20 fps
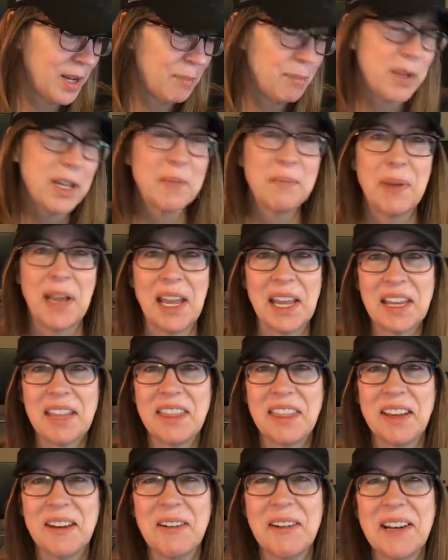Big Bang
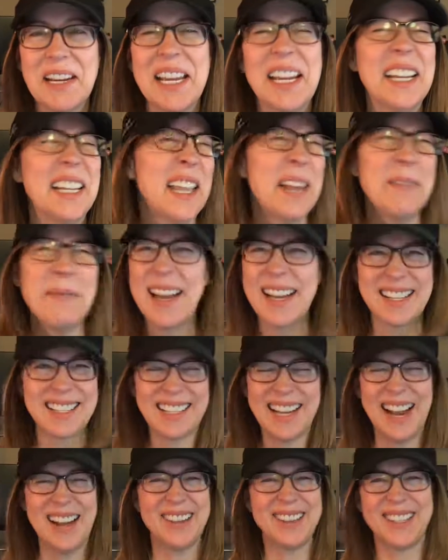Theory, they make it
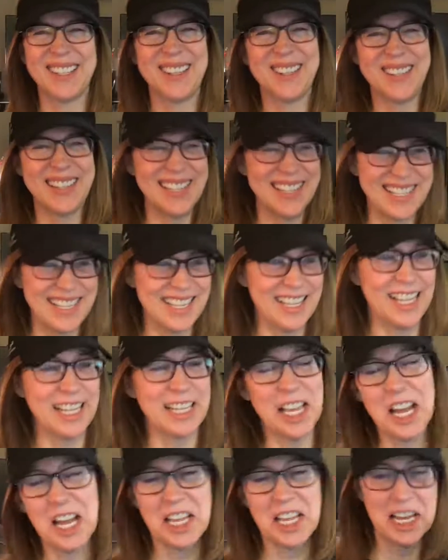sound so easy.
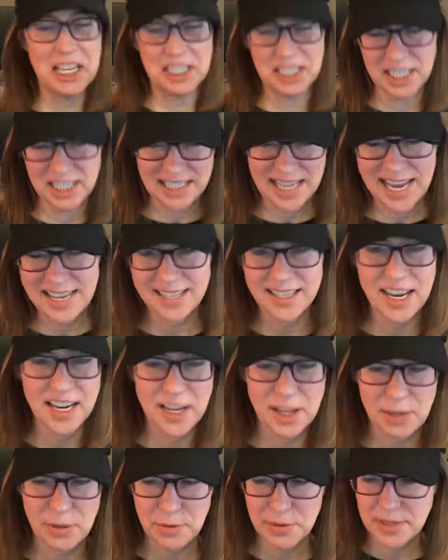Like, oh, just last
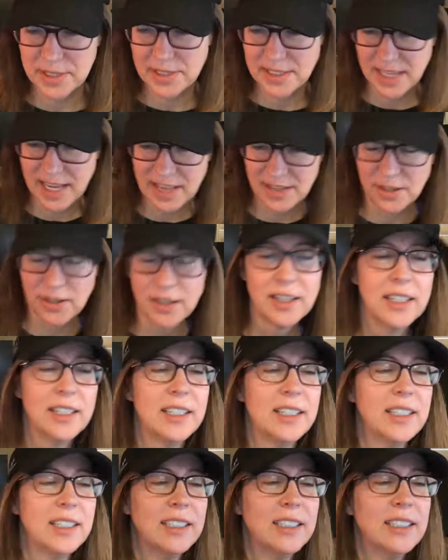night I threw this together
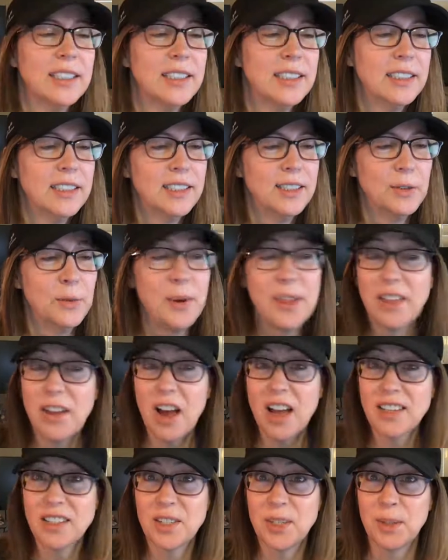with
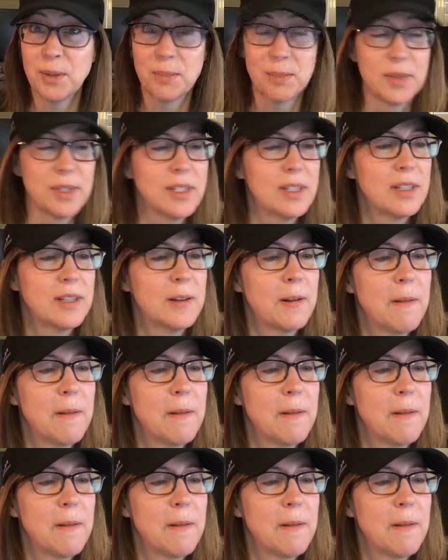costumes.